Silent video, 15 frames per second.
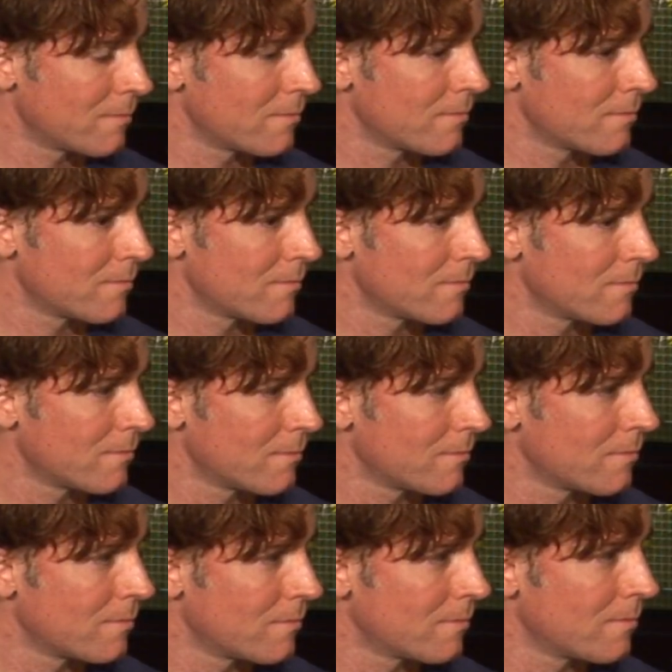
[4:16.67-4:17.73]

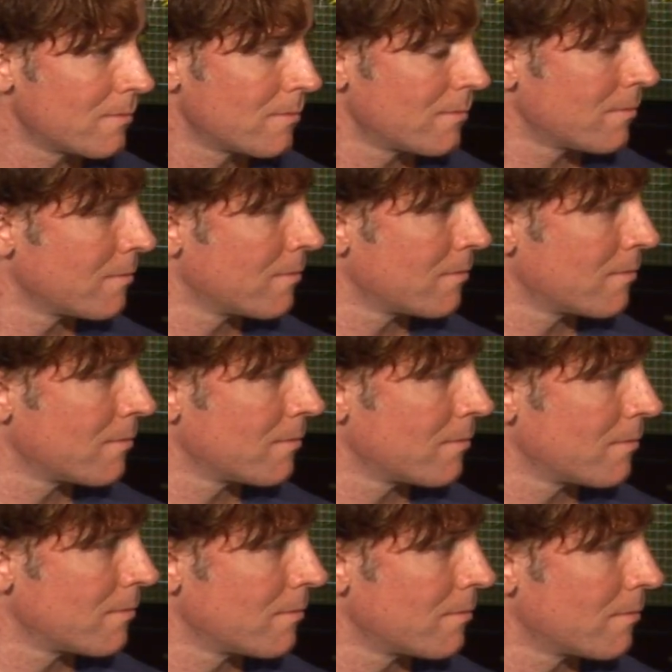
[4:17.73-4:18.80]

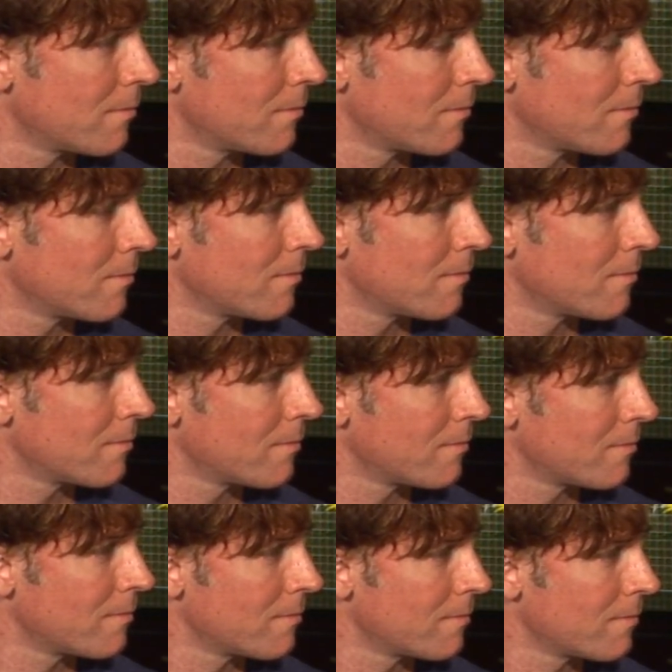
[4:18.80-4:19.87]

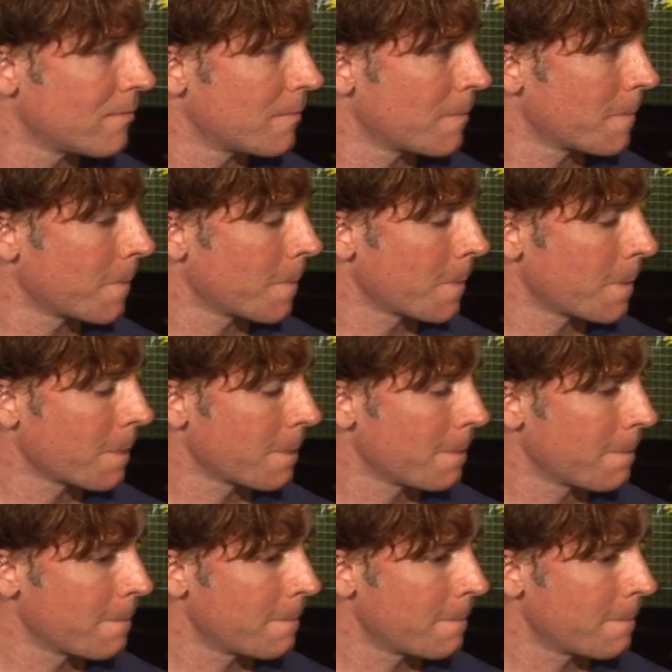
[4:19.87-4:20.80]
(not speaking)